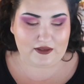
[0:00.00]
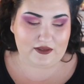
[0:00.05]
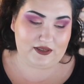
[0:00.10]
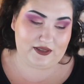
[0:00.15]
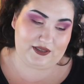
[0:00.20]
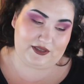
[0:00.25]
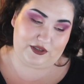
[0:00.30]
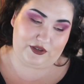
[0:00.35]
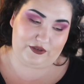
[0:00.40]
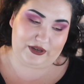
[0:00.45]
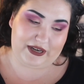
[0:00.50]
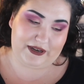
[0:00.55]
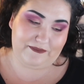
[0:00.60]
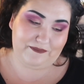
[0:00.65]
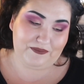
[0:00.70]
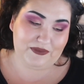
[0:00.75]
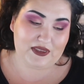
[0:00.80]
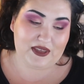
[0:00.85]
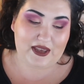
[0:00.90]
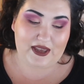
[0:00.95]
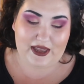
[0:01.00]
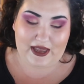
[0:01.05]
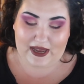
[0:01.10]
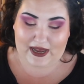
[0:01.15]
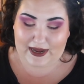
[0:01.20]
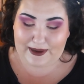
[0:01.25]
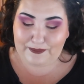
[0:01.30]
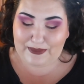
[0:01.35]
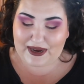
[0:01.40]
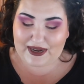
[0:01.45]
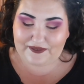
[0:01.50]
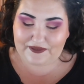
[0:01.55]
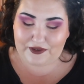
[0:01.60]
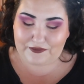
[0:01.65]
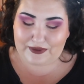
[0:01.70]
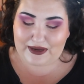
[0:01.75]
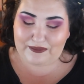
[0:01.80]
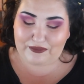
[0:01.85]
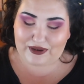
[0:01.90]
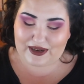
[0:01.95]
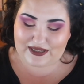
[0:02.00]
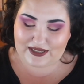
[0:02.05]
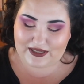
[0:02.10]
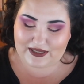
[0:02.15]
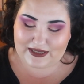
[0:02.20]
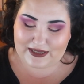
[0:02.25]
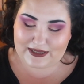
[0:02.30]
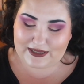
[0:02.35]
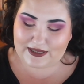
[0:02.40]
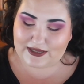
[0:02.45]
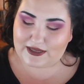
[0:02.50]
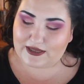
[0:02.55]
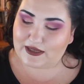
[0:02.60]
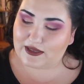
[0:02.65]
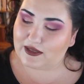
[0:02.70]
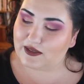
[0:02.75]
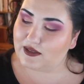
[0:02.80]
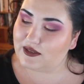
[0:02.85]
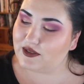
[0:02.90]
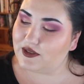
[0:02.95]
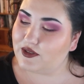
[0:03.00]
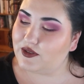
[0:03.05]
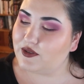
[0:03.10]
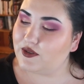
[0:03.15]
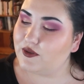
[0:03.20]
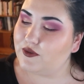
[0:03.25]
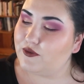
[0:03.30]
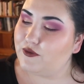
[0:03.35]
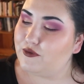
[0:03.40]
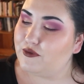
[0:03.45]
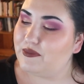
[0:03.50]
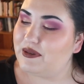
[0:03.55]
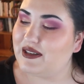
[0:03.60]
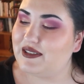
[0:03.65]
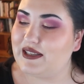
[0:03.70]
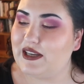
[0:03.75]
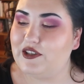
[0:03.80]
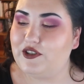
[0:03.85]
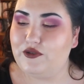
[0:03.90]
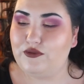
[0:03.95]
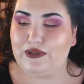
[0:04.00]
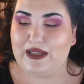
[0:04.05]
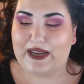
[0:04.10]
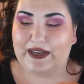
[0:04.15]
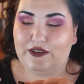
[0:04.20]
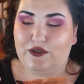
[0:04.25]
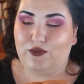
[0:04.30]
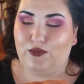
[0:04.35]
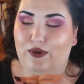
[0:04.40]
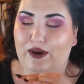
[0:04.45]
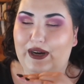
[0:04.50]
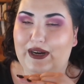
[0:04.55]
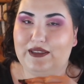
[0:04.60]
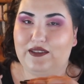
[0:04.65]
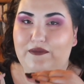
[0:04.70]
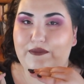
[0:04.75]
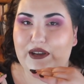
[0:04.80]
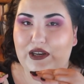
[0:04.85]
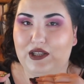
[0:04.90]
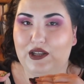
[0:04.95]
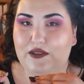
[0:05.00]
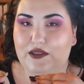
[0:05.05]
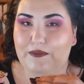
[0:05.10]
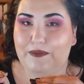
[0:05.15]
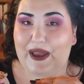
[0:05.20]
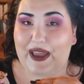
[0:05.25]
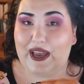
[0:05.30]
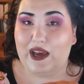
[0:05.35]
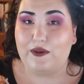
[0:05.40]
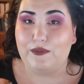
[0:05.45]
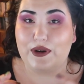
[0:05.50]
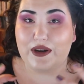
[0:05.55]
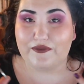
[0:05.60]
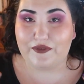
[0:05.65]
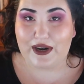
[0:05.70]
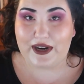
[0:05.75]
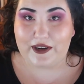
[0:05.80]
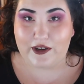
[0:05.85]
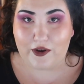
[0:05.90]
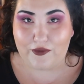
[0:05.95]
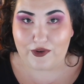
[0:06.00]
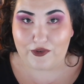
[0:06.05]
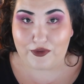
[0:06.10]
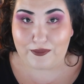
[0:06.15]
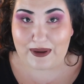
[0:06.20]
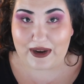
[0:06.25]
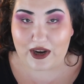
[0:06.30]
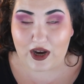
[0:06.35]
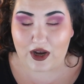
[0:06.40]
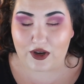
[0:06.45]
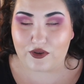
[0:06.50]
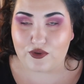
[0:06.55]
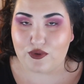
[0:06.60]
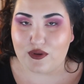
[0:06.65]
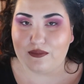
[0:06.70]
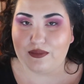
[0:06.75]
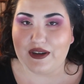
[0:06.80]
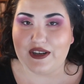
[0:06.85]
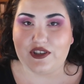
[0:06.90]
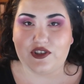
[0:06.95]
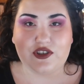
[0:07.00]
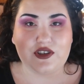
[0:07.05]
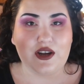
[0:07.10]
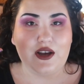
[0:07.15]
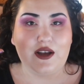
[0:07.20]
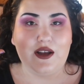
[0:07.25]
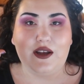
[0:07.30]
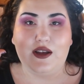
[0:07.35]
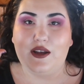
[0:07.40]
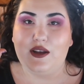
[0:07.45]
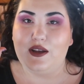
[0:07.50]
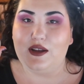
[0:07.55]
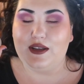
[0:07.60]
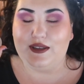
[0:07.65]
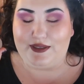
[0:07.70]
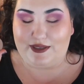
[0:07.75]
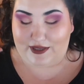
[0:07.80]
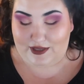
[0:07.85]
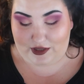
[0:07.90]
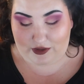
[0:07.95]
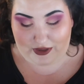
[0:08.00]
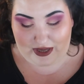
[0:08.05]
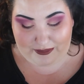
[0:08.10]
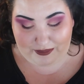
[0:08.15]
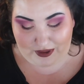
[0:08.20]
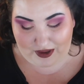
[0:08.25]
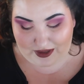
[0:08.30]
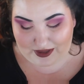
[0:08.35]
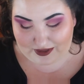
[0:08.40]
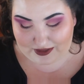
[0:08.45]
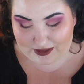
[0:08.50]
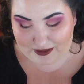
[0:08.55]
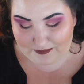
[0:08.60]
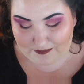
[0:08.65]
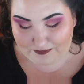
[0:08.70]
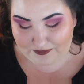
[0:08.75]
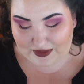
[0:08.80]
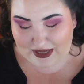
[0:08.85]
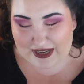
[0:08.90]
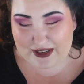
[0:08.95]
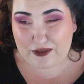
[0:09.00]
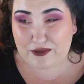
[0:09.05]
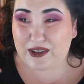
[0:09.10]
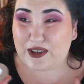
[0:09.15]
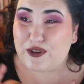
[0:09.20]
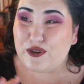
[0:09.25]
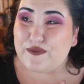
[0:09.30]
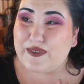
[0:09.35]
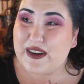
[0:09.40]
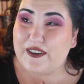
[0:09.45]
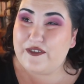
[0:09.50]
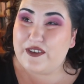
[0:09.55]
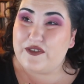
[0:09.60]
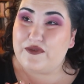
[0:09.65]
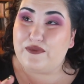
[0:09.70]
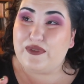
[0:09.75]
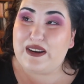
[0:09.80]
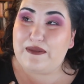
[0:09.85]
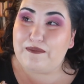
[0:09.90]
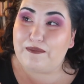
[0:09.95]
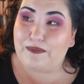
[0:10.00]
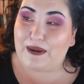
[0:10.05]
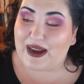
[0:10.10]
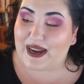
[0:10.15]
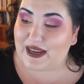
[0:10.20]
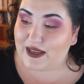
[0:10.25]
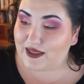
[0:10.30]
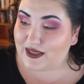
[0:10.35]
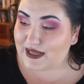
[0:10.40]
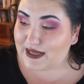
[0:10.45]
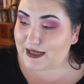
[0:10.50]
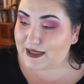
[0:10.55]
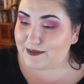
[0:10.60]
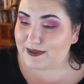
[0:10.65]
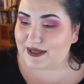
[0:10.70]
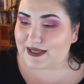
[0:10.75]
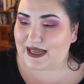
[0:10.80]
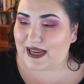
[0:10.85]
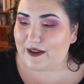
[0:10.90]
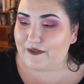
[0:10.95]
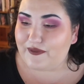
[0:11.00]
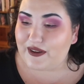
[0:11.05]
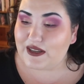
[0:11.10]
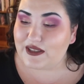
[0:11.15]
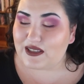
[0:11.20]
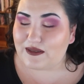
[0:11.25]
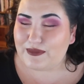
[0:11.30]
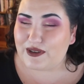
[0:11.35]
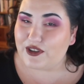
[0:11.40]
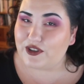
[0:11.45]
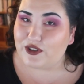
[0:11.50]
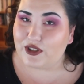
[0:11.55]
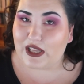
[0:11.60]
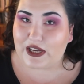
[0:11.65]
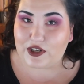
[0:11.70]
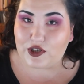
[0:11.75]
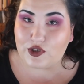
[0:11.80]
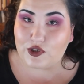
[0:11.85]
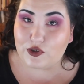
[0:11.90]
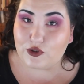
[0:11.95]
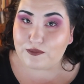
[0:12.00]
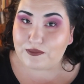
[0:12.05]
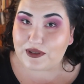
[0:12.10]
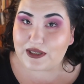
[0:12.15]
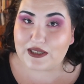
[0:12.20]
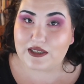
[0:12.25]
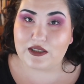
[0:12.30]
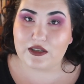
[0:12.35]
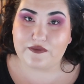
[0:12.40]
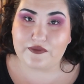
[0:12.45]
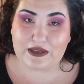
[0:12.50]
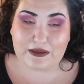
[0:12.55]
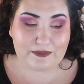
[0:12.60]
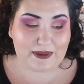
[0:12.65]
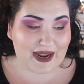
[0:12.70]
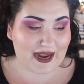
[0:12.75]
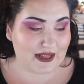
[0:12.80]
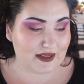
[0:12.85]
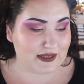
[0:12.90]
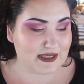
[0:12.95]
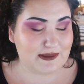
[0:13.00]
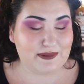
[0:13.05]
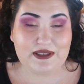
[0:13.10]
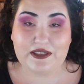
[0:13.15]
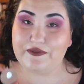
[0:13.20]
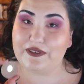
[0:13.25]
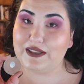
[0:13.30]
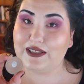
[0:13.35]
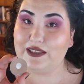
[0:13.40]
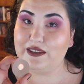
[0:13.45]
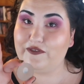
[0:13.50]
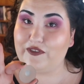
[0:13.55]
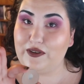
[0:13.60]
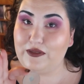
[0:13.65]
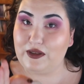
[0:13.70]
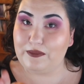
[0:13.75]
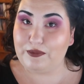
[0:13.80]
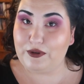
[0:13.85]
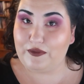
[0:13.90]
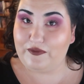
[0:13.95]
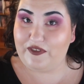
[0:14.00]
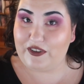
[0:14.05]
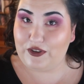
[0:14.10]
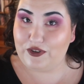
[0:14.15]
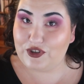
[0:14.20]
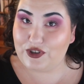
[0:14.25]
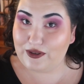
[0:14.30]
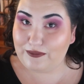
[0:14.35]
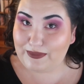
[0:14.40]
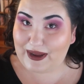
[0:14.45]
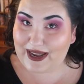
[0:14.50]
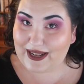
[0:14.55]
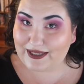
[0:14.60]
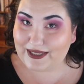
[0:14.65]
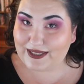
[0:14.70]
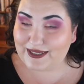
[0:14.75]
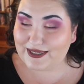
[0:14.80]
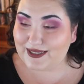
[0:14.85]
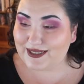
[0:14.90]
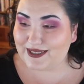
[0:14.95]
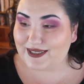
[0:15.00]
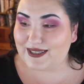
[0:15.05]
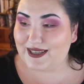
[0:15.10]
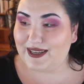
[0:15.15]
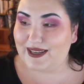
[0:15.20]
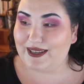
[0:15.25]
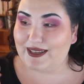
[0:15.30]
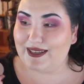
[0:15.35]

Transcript: this is great. I might have to repress this soon because I do like to work in the middle of the pan whenever I go in with my contour brush. This is a great product. I don't know if I would re-buy these because I have found some other like dupes in different palettes, specifically from the Profusion palettes.